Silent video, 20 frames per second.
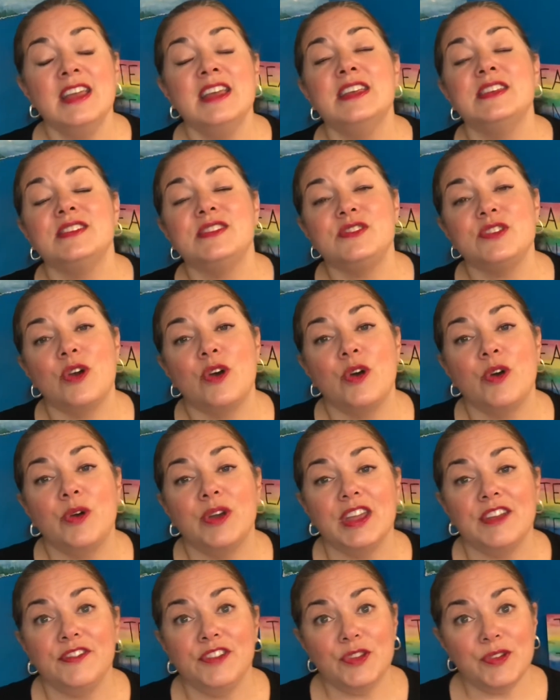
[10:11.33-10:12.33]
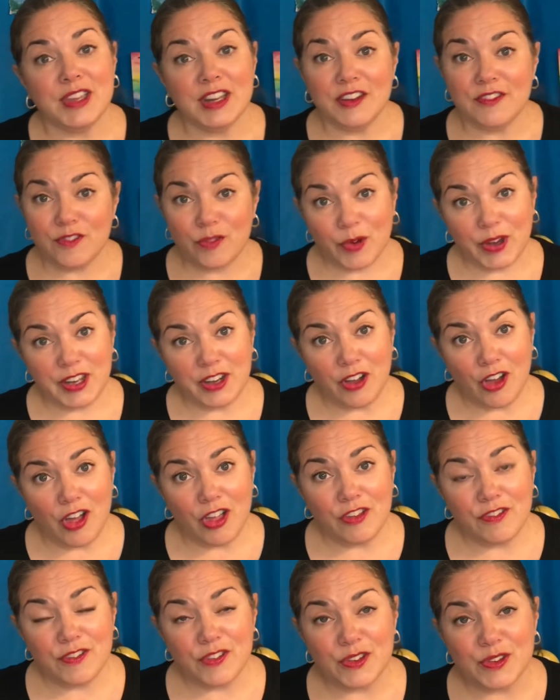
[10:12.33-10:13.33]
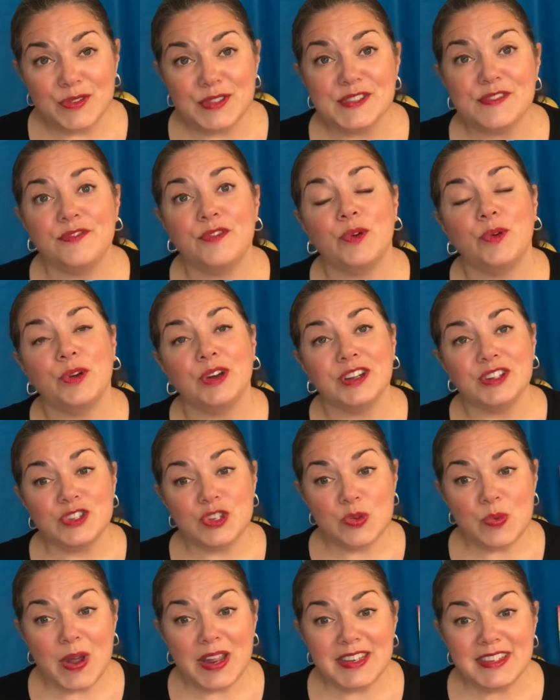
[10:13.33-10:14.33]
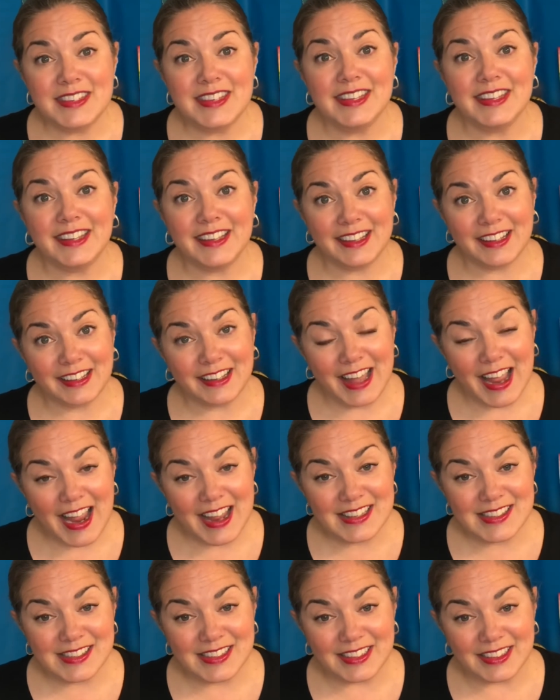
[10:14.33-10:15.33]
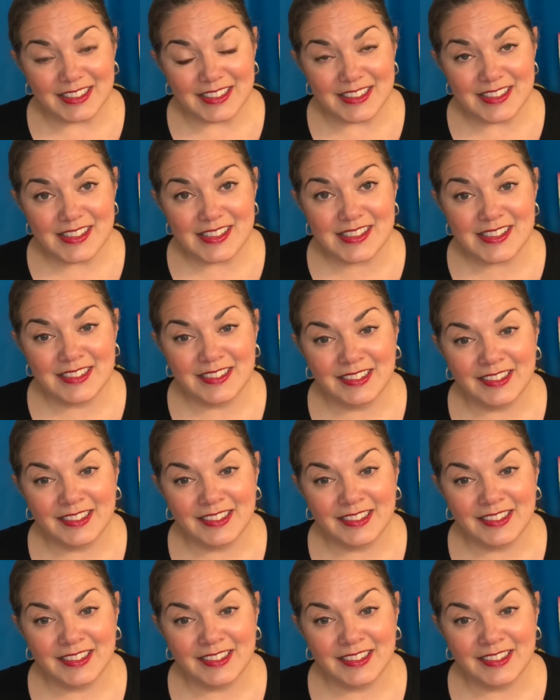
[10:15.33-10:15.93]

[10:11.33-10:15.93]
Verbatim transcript: So if you can avoid all of those for twenty classes,